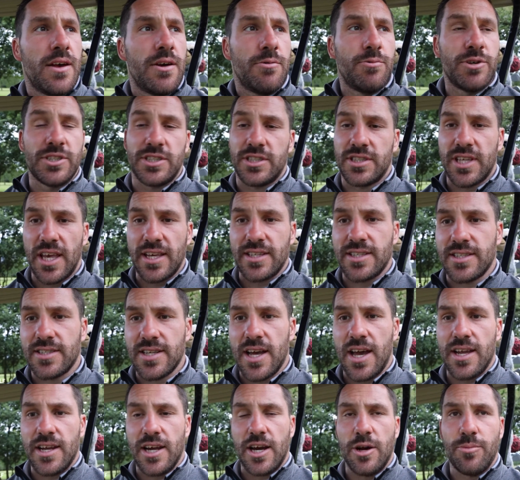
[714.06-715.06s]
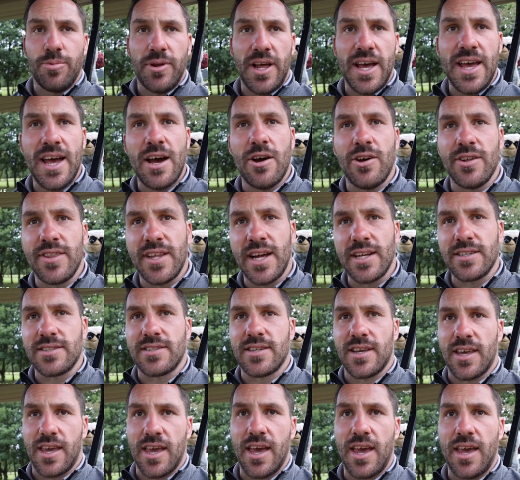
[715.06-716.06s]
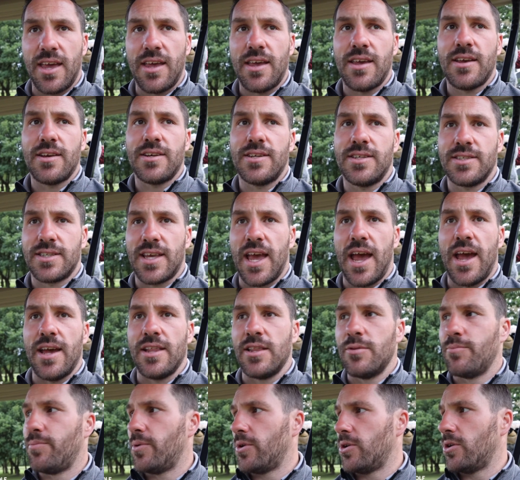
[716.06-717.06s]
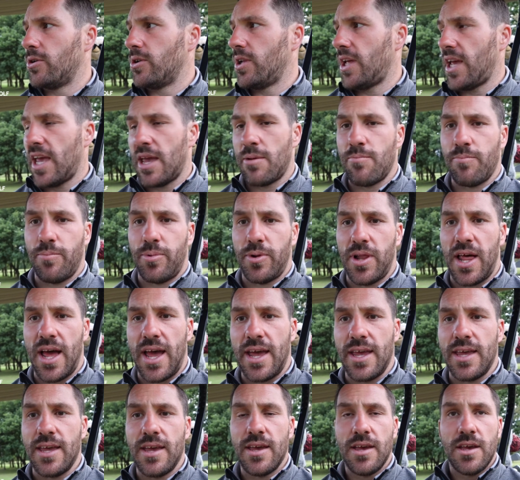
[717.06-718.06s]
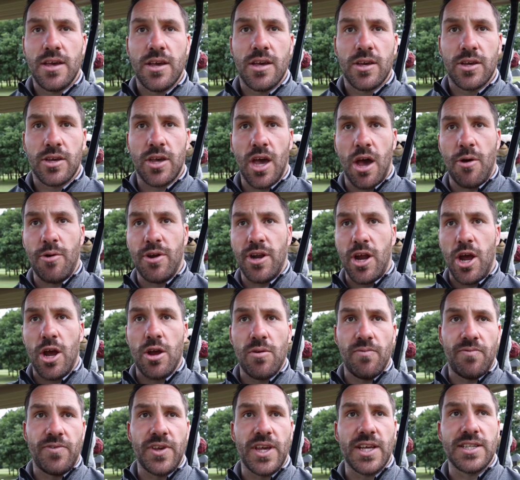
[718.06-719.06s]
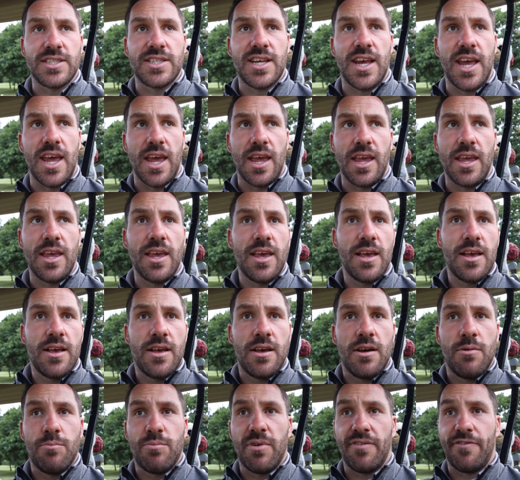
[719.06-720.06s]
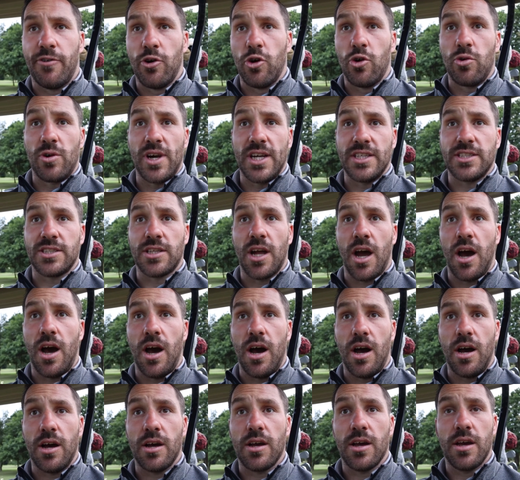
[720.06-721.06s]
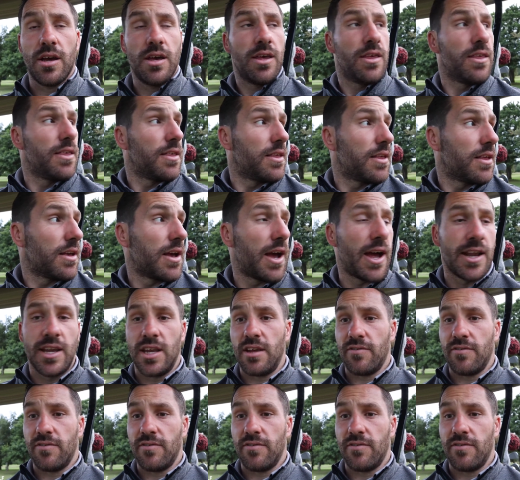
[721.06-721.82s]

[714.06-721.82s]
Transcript: which takes the side out of play out. And that's the key, is getting the ball in play, going home for your tee before it's dark, and